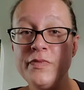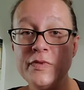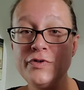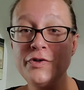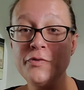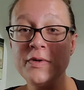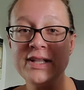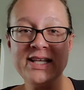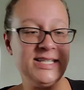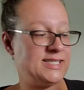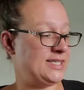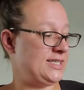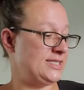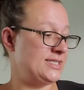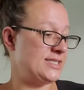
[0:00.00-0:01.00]
new
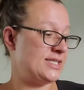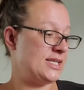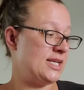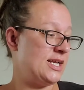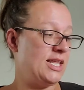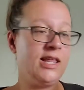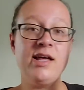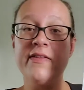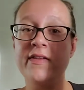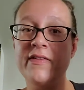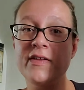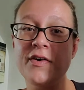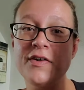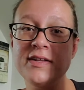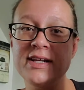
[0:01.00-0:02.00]
releases, and then
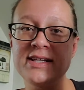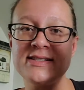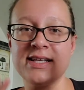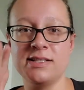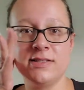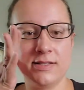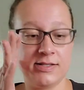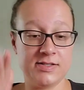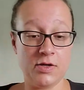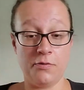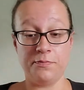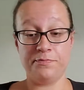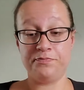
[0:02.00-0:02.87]
the holiday scents. So,